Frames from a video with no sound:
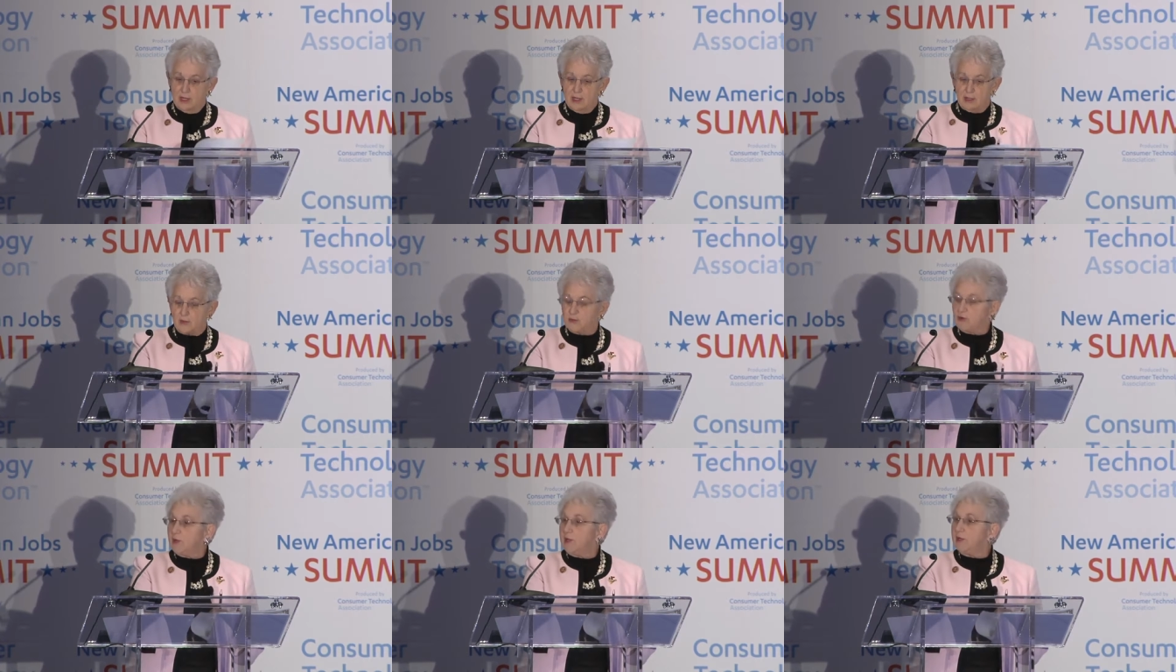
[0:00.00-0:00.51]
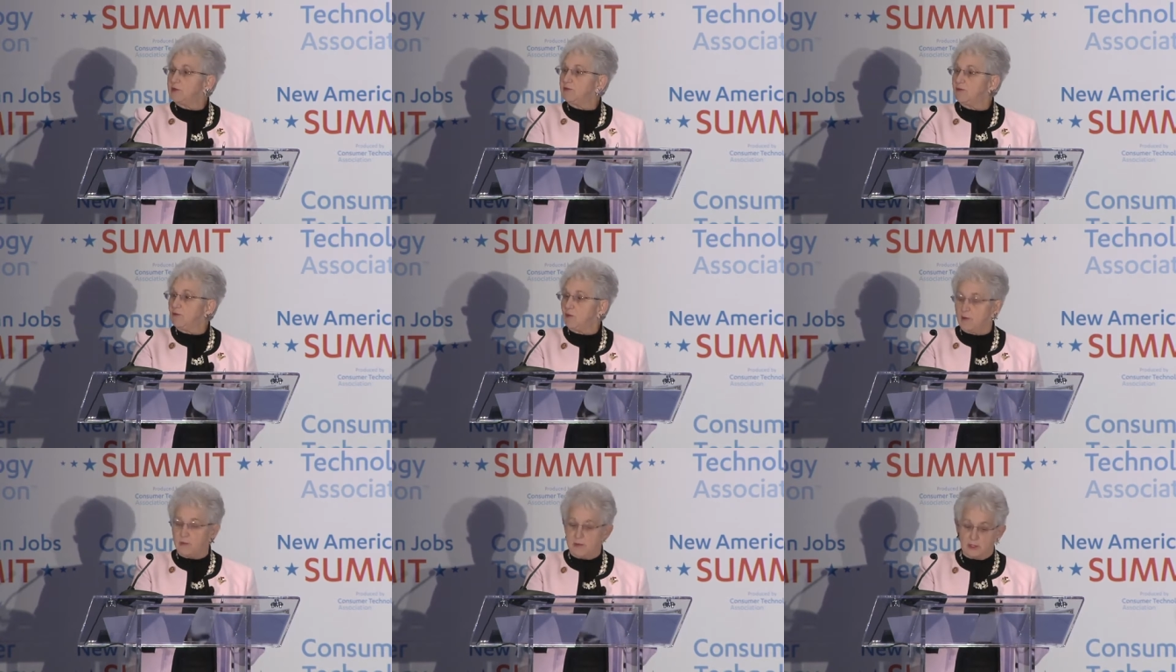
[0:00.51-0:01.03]
and
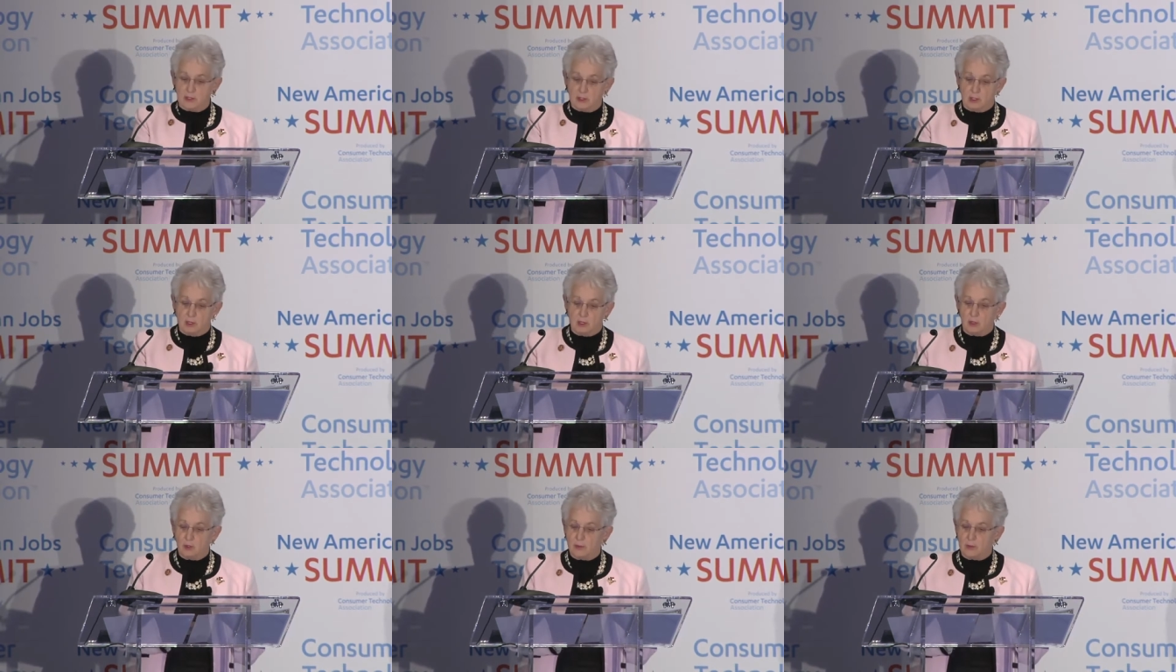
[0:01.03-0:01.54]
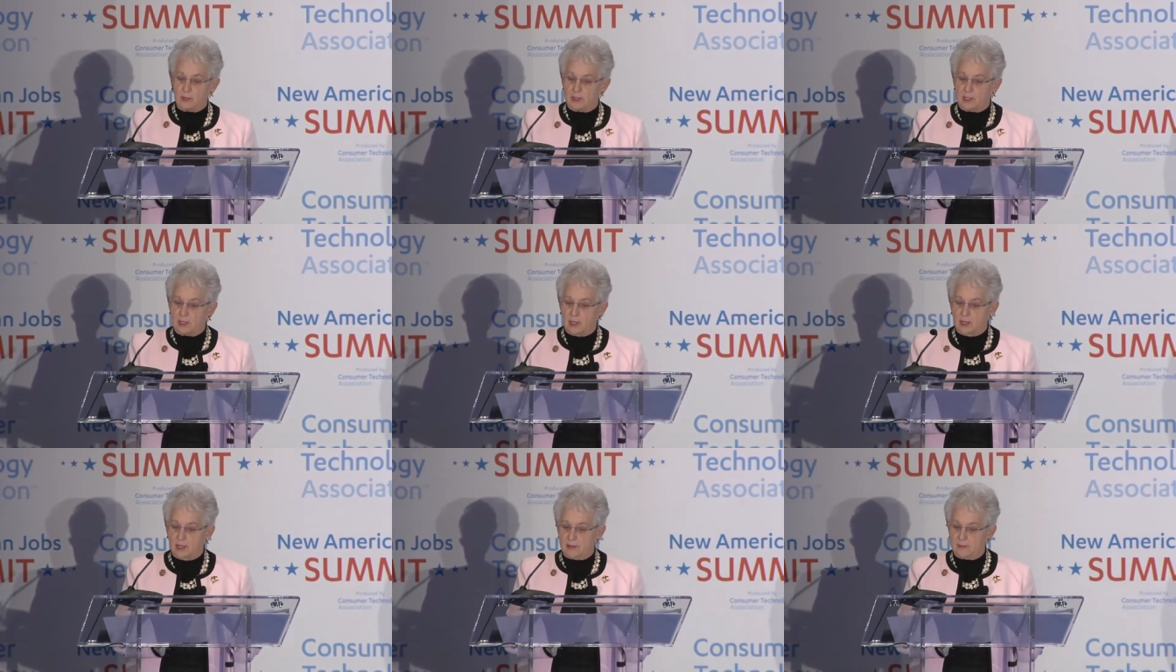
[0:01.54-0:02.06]
transforming the global
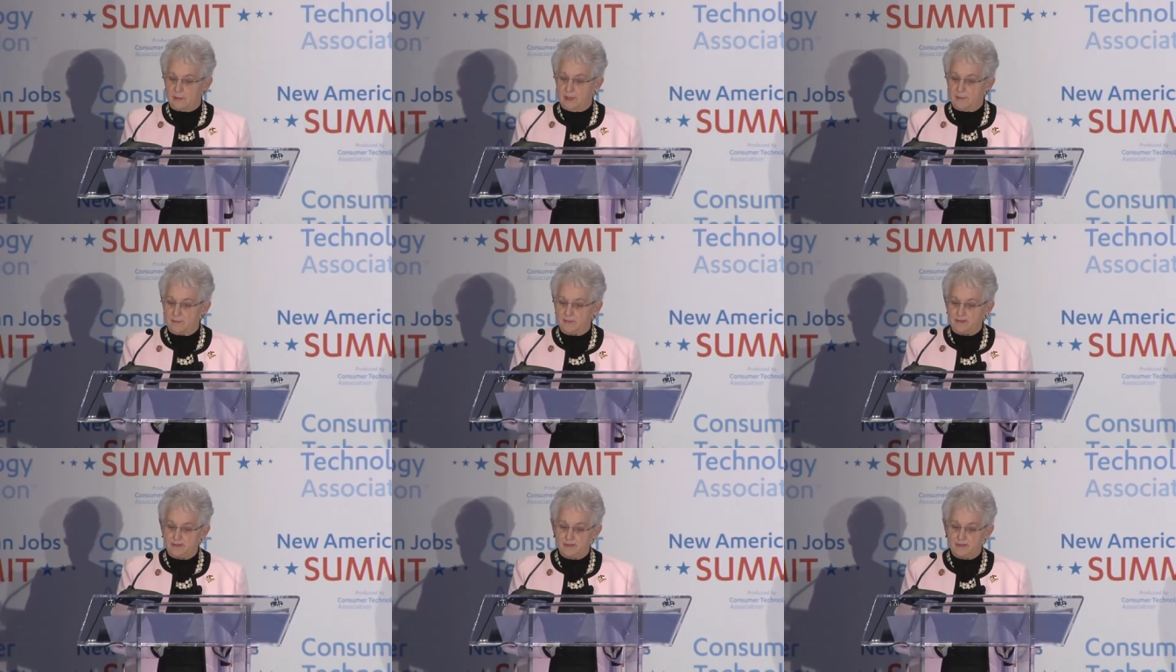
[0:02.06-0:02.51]
economy.